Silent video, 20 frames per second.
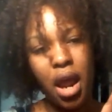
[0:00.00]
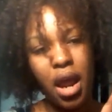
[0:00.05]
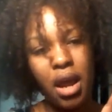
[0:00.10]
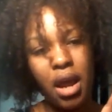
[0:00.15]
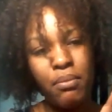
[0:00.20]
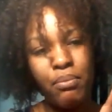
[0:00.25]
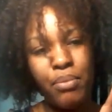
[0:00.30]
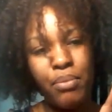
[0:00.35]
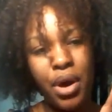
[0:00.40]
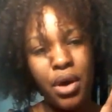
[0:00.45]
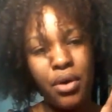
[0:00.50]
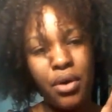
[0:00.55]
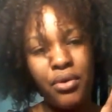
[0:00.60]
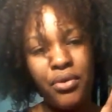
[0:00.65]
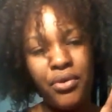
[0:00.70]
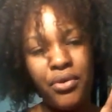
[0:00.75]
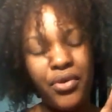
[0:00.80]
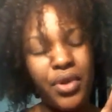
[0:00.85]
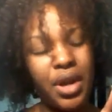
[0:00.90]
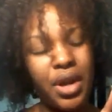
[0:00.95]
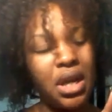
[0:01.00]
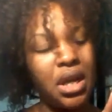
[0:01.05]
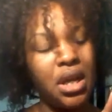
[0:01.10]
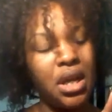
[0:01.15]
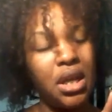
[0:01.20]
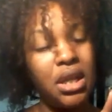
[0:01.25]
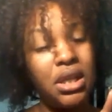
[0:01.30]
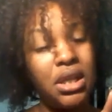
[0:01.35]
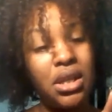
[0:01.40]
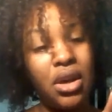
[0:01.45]
in both.
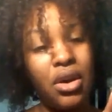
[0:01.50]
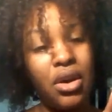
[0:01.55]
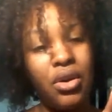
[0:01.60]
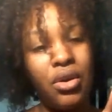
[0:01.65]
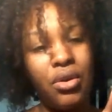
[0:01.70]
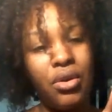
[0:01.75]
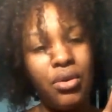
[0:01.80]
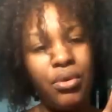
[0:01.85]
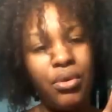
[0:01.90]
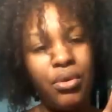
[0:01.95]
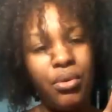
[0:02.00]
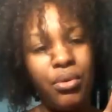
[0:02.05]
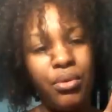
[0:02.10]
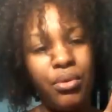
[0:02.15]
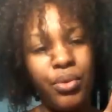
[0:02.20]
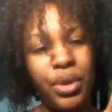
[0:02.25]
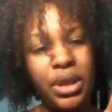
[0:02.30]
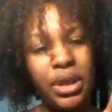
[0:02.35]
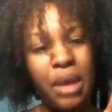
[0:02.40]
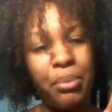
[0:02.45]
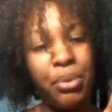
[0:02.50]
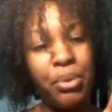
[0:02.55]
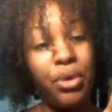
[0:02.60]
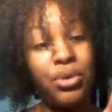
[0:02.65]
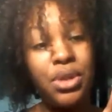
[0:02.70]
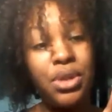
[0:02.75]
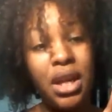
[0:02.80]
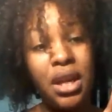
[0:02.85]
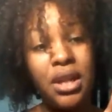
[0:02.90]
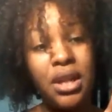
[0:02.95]
So what that
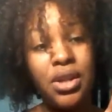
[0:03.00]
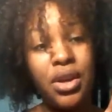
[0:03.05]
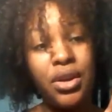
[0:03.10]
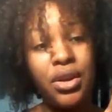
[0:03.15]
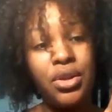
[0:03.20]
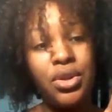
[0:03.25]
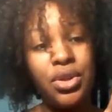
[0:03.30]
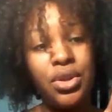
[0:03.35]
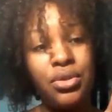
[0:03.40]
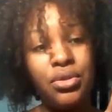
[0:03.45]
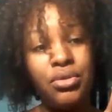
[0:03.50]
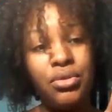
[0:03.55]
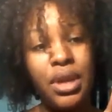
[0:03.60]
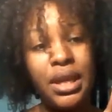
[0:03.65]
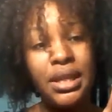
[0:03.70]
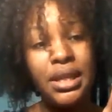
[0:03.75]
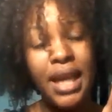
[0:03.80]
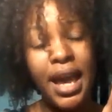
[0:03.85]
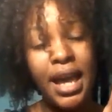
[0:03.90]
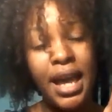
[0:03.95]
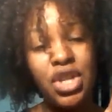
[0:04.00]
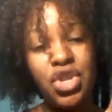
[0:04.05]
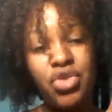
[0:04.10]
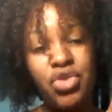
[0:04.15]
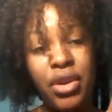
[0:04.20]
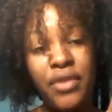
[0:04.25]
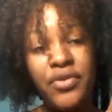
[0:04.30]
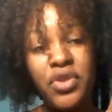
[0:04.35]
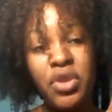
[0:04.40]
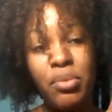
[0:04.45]
protein is going to do is add
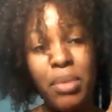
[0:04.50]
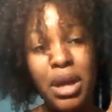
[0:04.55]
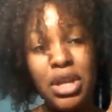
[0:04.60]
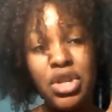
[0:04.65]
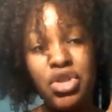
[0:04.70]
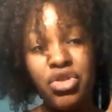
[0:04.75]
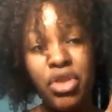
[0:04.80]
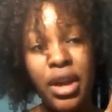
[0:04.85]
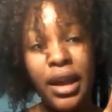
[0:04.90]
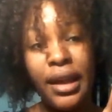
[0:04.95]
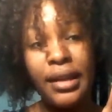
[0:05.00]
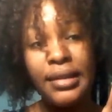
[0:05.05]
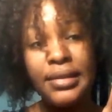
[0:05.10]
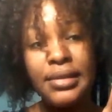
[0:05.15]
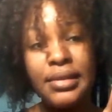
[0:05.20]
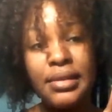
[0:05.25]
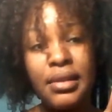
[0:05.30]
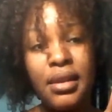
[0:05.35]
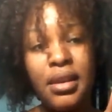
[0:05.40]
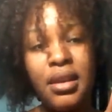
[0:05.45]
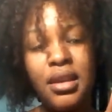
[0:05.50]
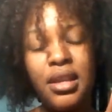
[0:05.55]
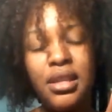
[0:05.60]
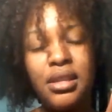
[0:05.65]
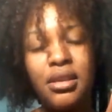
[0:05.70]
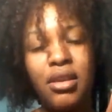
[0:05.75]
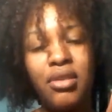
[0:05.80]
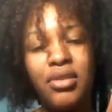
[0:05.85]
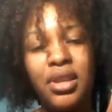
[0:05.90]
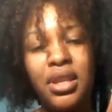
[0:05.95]
strength to my strands
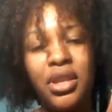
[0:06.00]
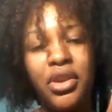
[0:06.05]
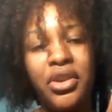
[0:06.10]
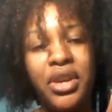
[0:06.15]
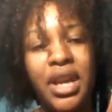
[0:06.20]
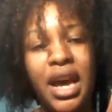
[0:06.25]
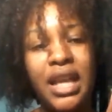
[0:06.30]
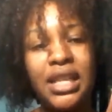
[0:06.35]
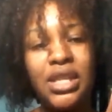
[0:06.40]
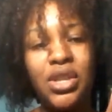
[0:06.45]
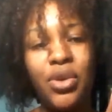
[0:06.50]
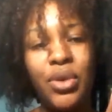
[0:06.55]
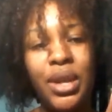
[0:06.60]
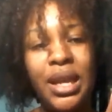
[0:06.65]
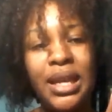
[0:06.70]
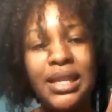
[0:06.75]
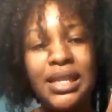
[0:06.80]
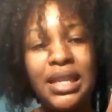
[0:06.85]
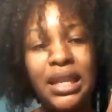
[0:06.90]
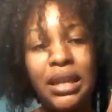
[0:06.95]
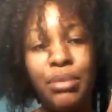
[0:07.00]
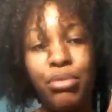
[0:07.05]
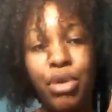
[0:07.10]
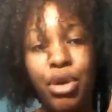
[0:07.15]
so that they're not so easily